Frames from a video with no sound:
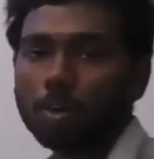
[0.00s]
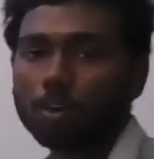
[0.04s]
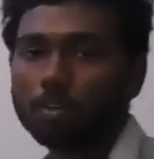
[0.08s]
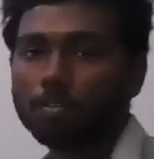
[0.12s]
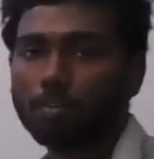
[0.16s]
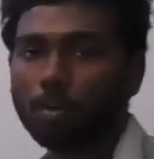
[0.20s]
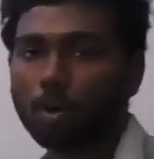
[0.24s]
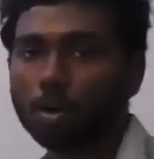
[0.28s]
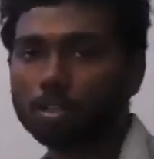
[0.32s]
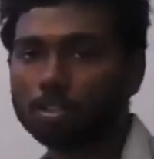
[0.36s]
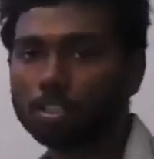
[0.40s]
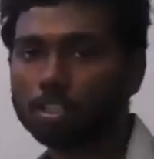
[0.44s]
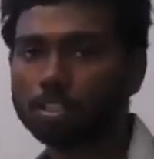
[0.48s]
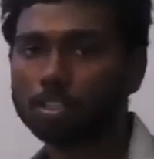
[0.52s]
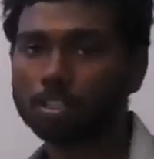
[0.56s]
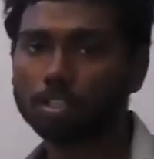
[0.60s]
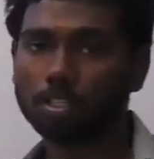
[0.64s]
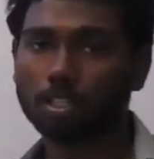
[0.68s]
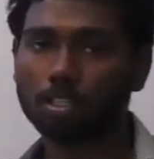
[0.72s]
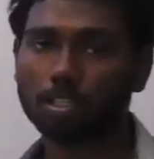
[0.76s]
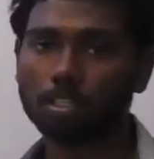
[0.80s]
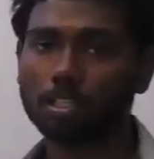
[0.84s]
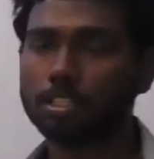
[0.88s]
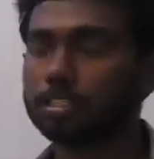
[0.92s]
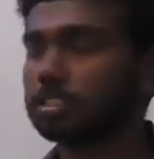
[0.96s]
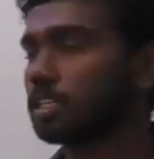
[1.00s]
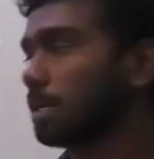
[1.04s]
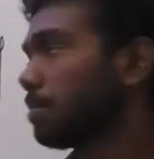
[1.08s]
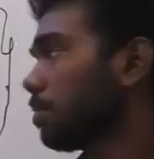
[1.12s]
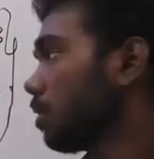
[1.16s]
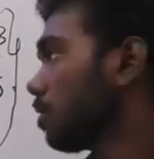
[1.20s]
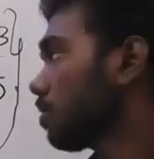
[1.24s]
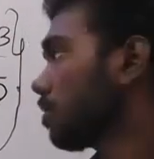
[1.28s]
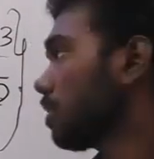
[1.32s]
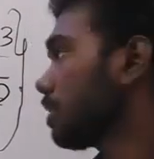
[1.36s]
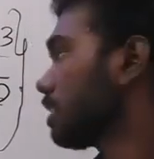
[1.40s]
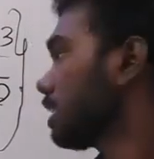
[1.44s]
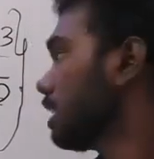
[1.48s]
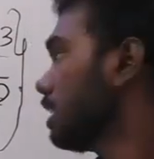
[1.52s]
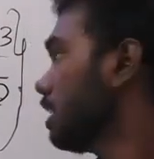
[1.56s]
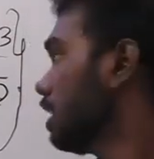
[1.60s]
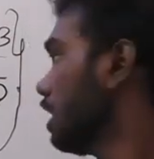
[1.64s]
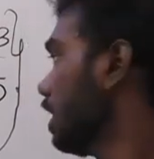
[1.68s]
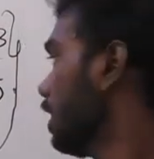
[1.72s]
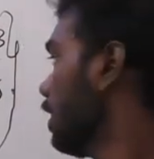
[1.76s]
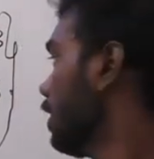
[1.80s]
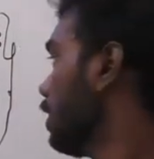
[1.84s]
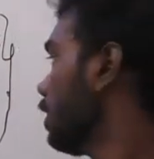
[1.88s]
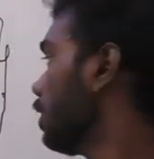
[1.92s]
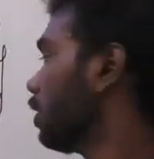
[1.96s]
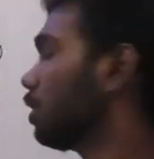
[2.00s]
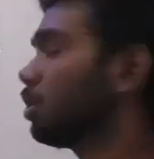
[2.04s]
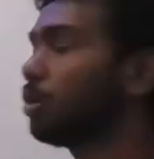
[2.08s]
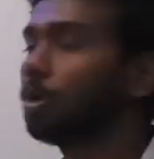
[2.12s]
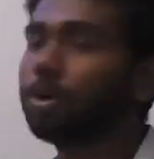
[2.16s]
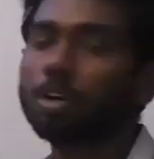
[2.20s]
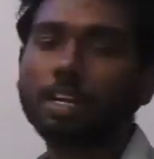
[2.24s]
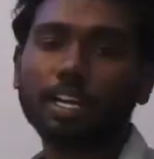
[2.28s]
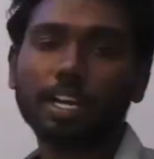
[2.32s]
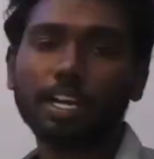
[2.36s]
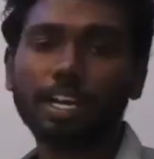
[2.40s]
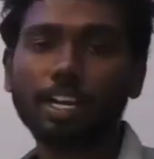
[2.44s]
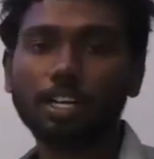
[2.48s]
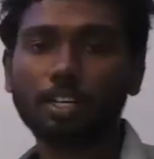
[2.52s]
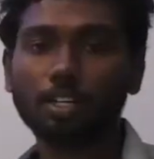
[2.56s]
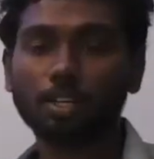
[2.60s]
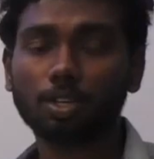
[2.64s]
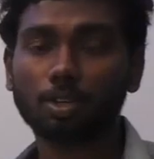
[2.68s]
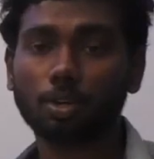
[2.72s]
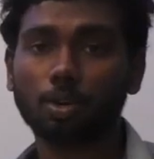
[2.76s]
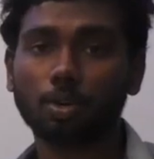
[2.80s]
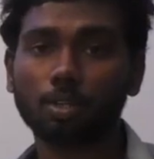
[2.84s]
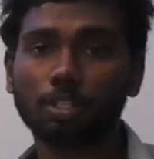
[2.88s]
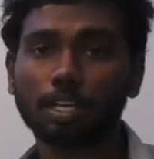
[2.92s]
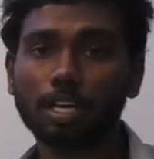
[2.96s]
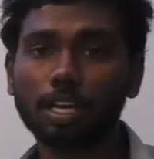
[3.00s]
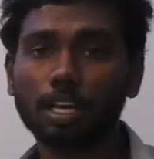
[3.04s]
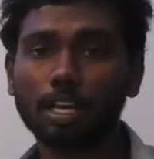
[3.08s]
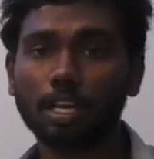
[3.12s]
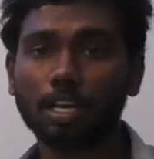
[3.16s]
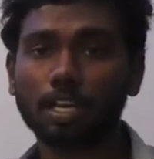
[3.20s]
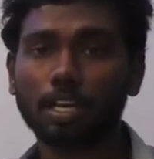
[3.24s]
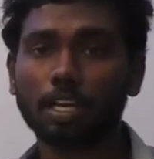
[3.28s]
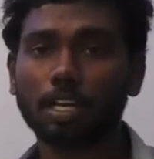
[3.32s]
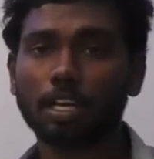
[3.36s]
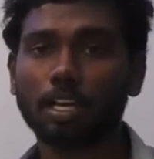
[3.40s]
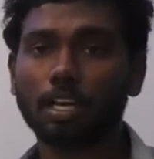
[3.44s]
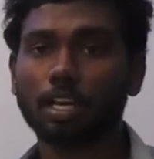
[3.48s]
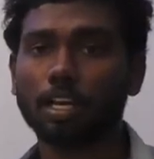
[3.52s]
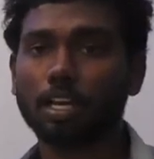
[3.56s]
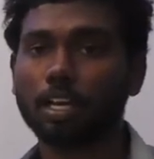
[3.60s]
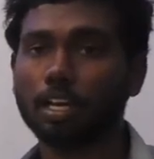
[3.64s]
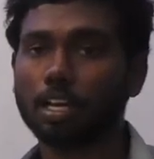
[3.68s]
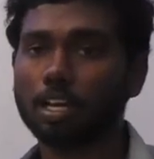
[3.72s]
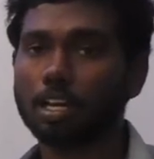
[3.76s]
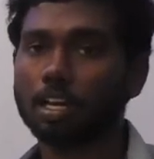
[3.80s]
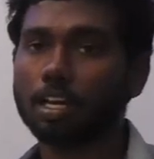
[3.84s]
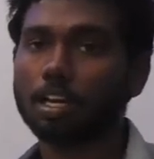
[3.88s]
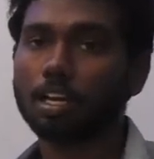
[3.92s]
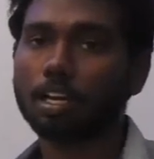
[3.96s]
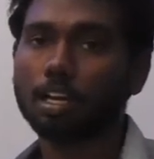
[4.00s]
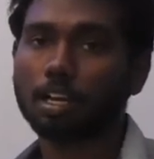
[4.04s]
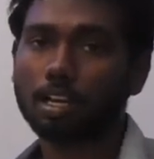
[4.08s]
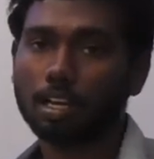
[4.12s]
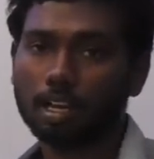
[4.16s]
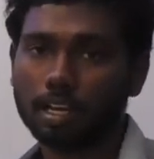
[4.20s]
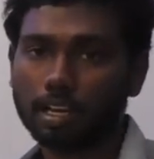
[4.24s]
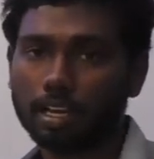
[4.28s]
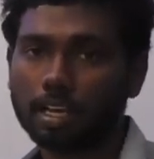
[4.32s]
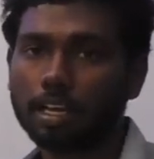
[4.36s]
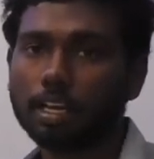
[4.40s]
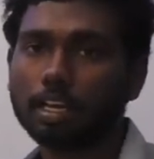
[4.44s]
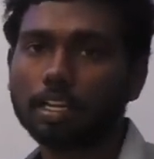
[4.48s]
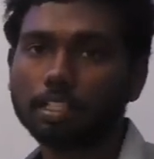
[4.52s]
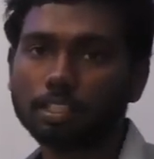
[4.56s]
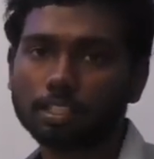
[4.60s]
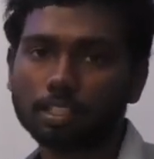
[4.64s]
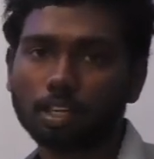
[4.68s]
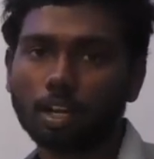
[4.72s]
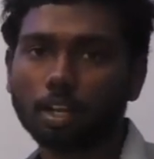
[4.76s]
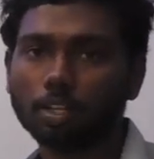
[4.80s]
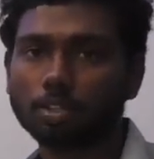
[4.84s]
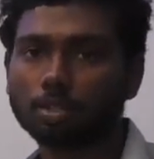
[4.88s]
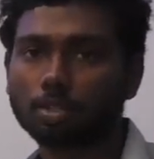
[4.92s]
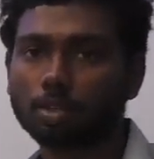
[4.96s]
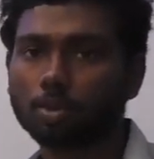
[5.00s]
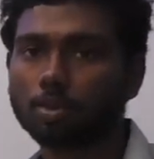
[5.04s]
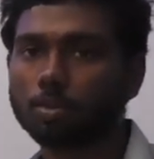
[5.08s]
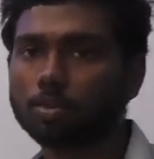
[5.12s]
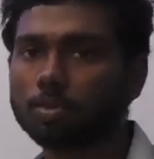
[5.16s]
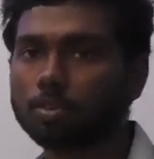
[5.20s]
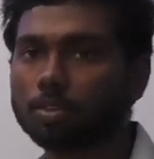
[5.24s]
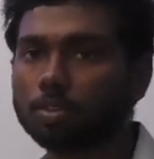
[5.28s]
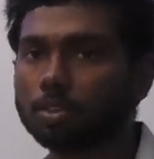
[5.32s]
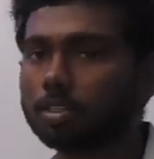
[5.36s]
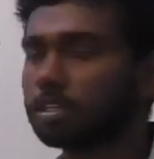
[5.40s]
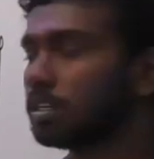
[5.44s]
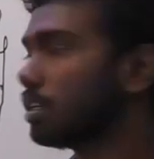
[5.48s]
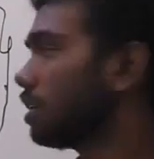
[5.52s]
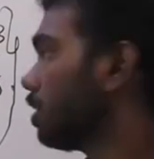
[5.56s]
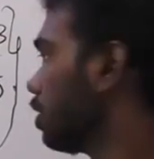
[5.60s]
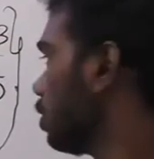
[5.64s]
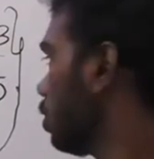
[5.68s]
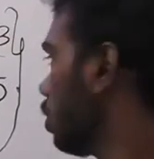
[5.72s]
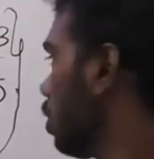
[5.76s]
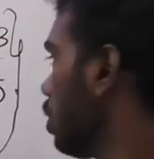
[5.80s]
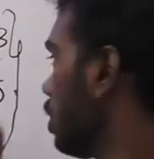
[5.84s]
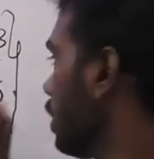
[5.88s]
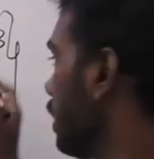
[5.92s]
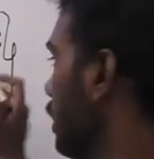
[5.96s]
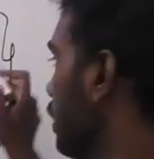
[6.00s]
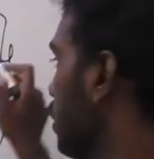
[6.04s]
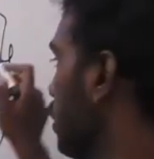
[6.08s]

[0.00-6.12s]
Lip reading: for this type of question, you don't need to know the English also. You don't need to